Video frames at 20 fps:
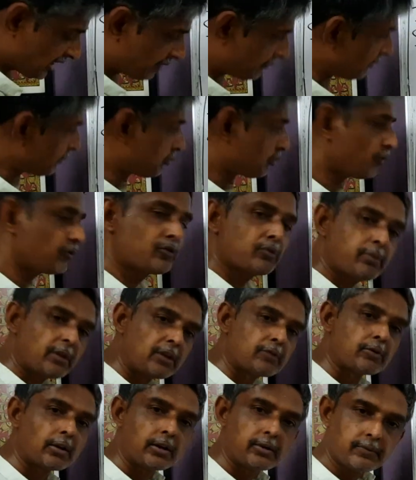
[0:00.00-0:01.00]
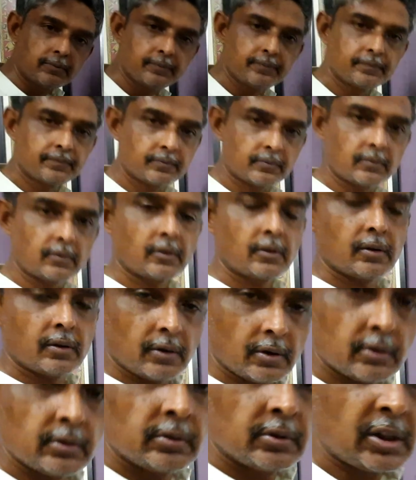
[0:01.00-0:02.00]
have been proved to be equal.
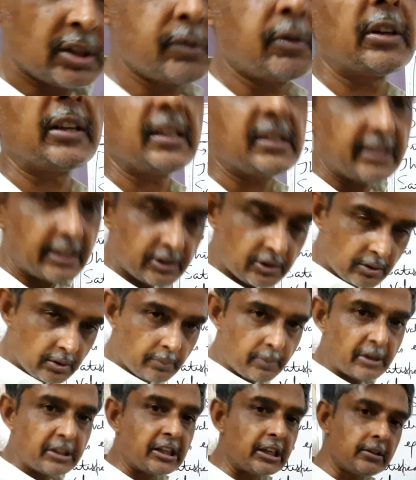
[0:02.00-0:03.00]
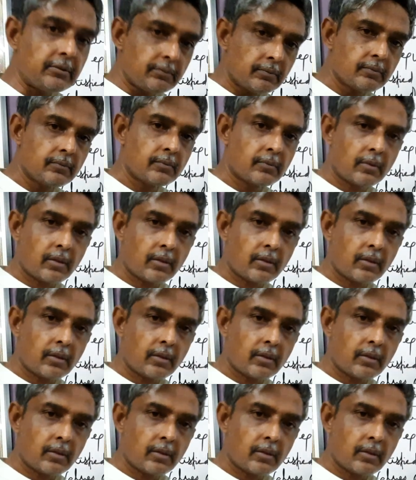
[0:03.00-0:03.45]
This is what I said in the beginning.